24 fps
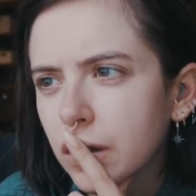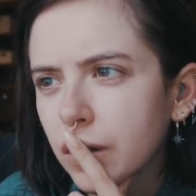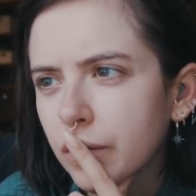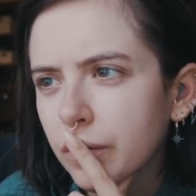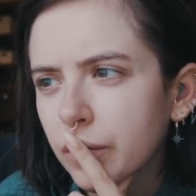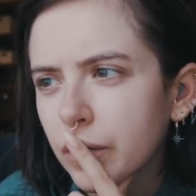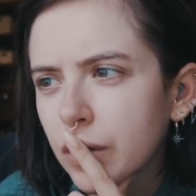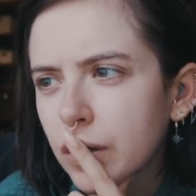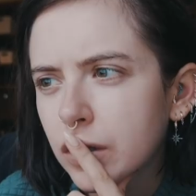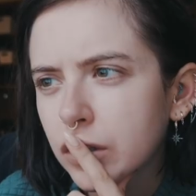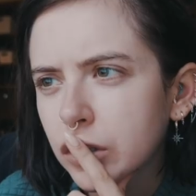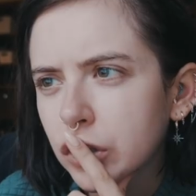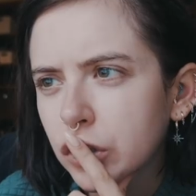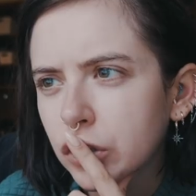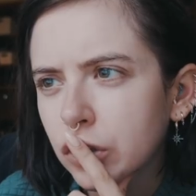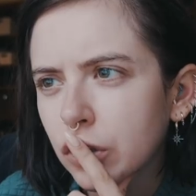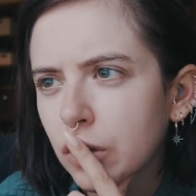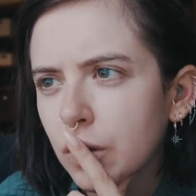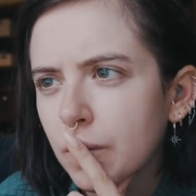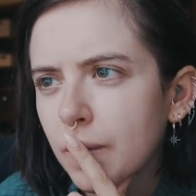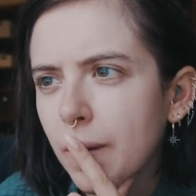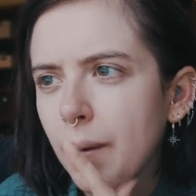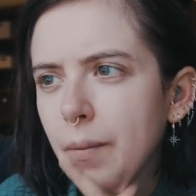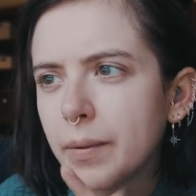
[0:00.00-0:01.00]
I'm not
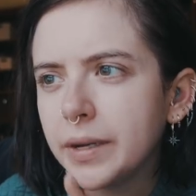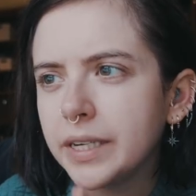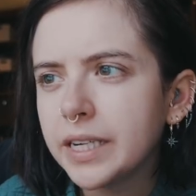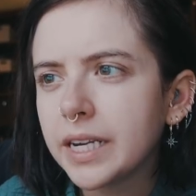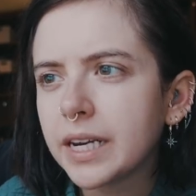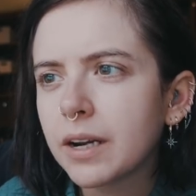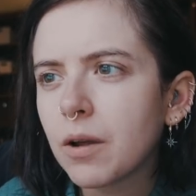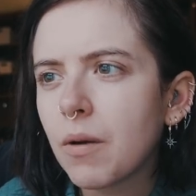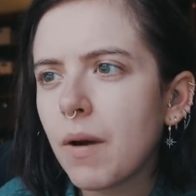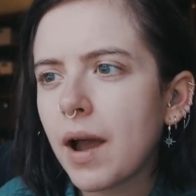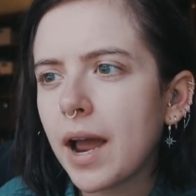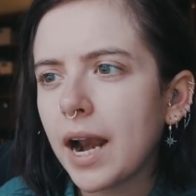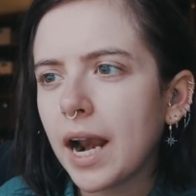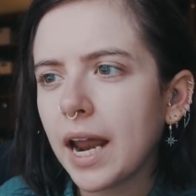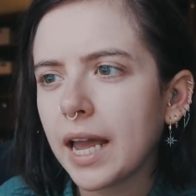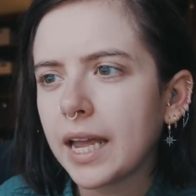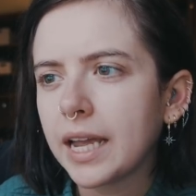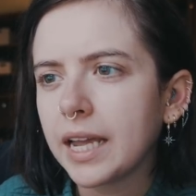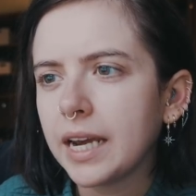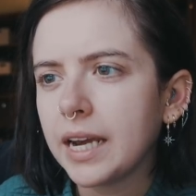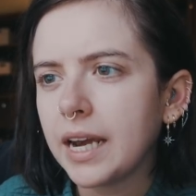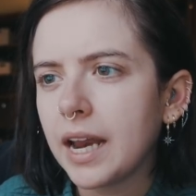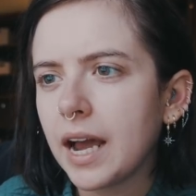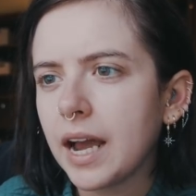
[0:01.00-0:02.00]
sure, but we did quite
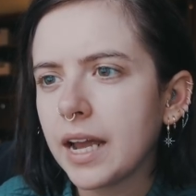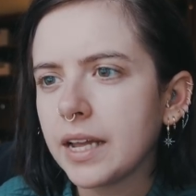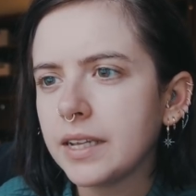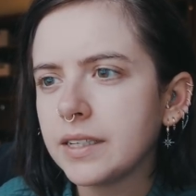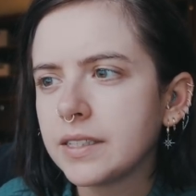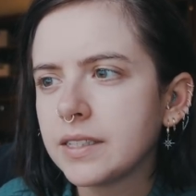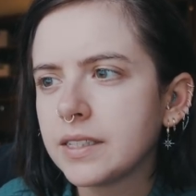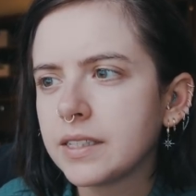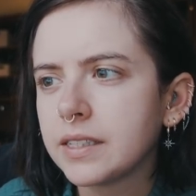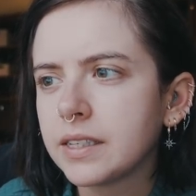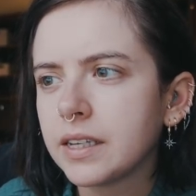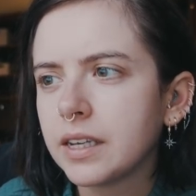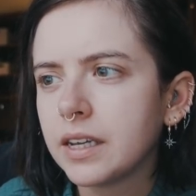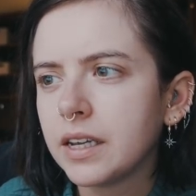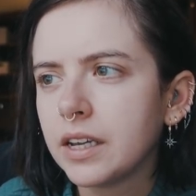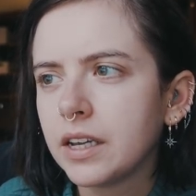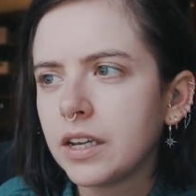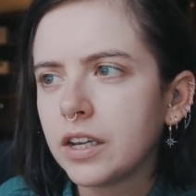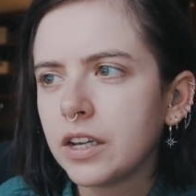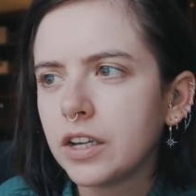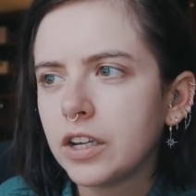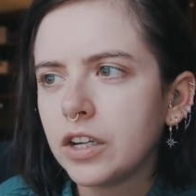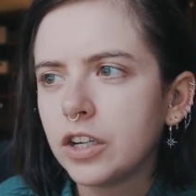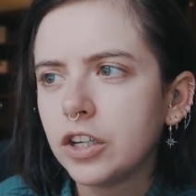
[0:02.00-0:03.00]
like a nice
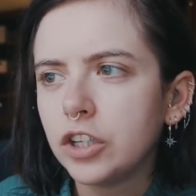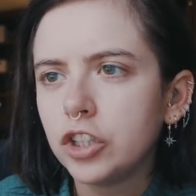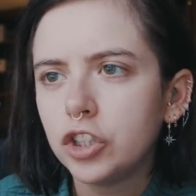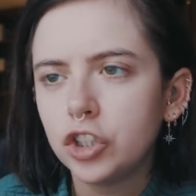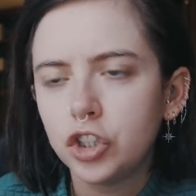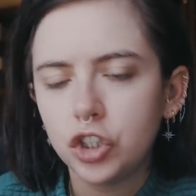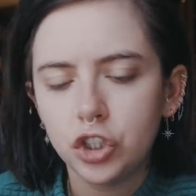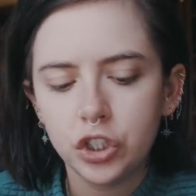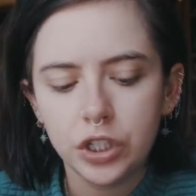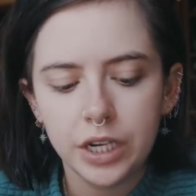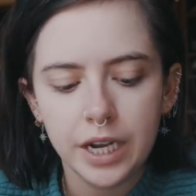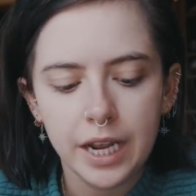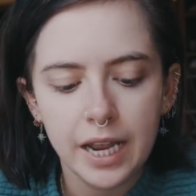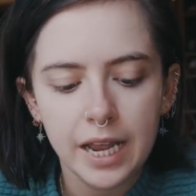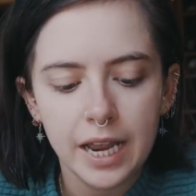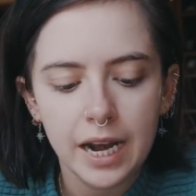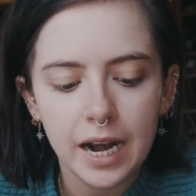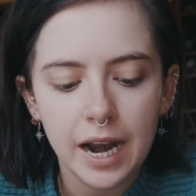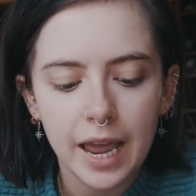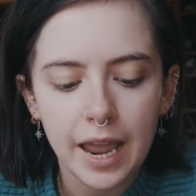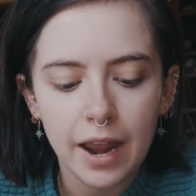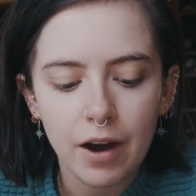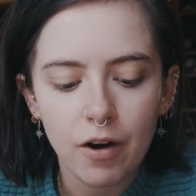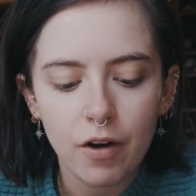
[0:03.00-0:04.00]

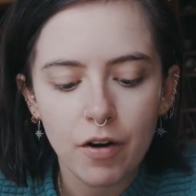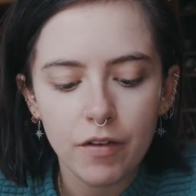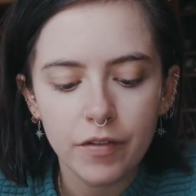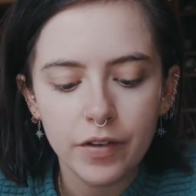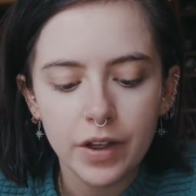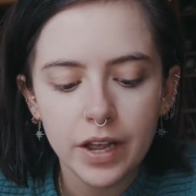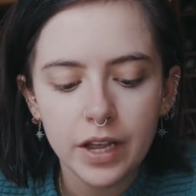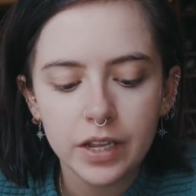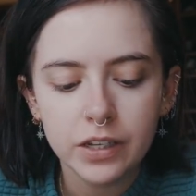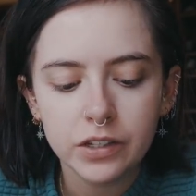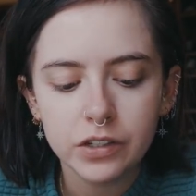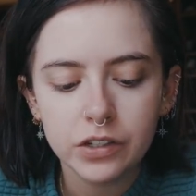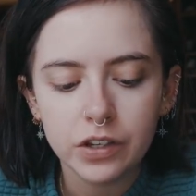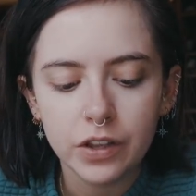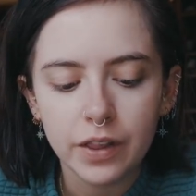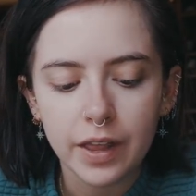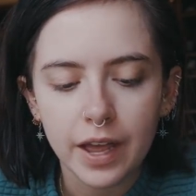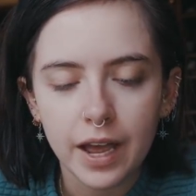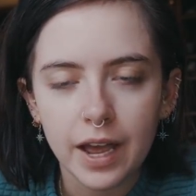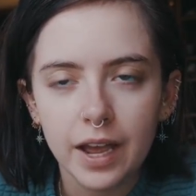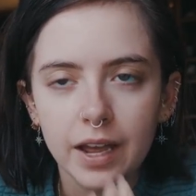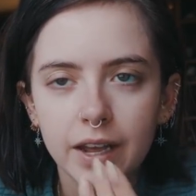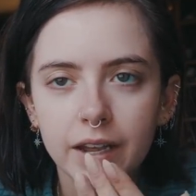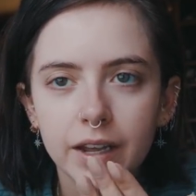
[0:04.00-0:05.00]
sheer layer of it so
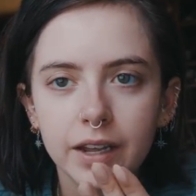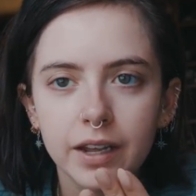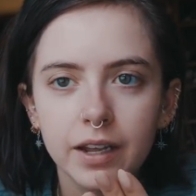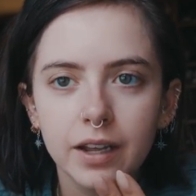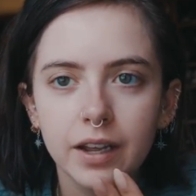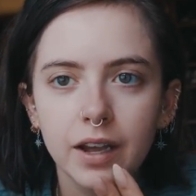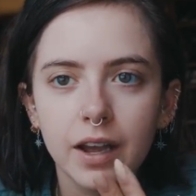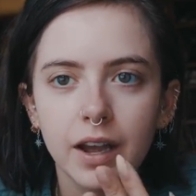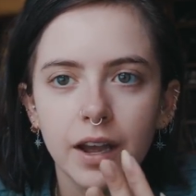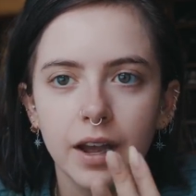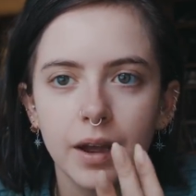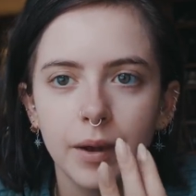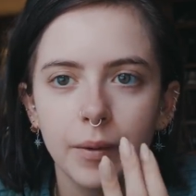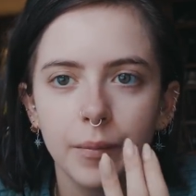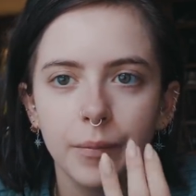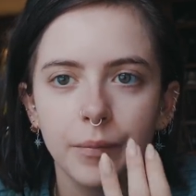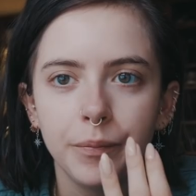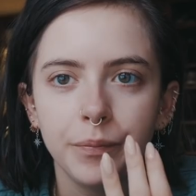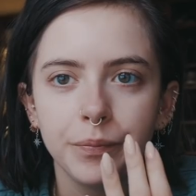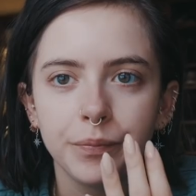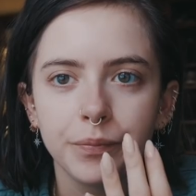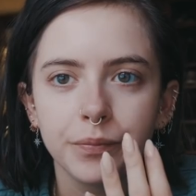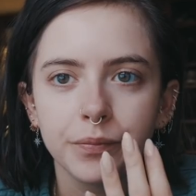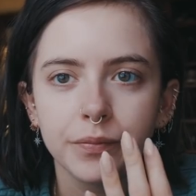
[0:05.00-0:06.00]
that
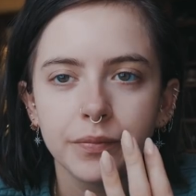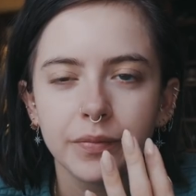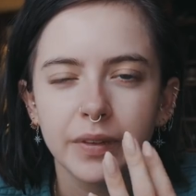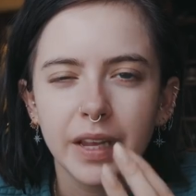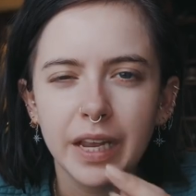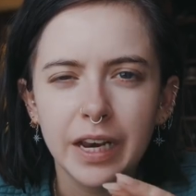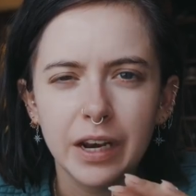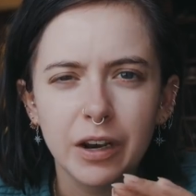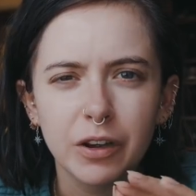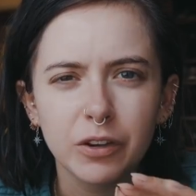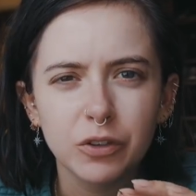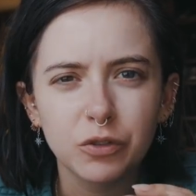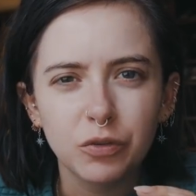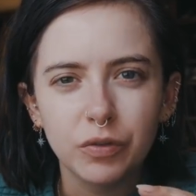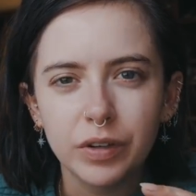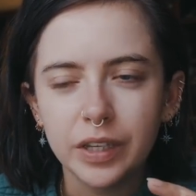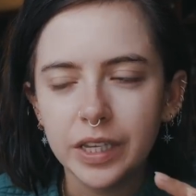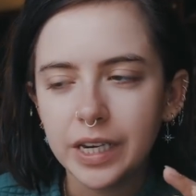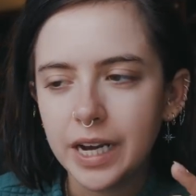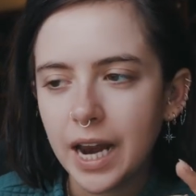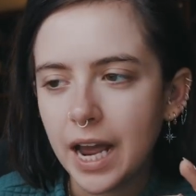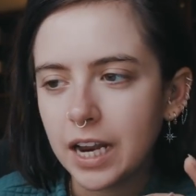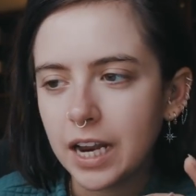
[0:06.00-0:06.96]
um, it looks really